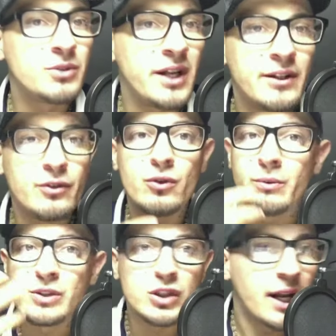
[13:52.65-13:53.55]
But guys,
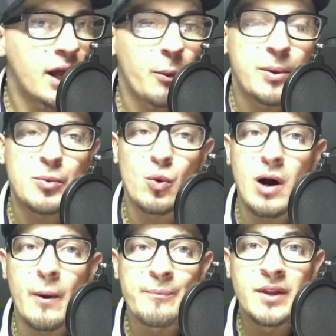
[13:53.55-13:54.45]
that was
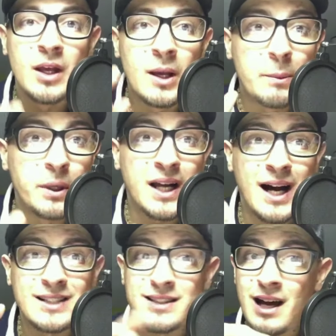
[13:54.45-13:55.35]
nothing. Now
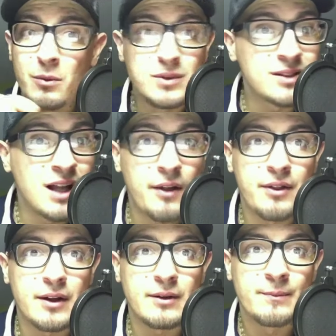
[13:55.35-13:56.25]
what I'm about to show
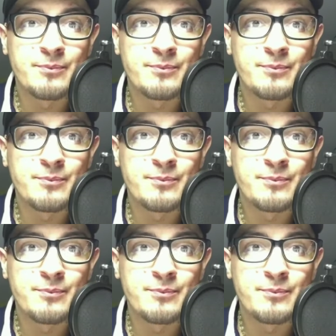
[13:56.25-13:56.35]
you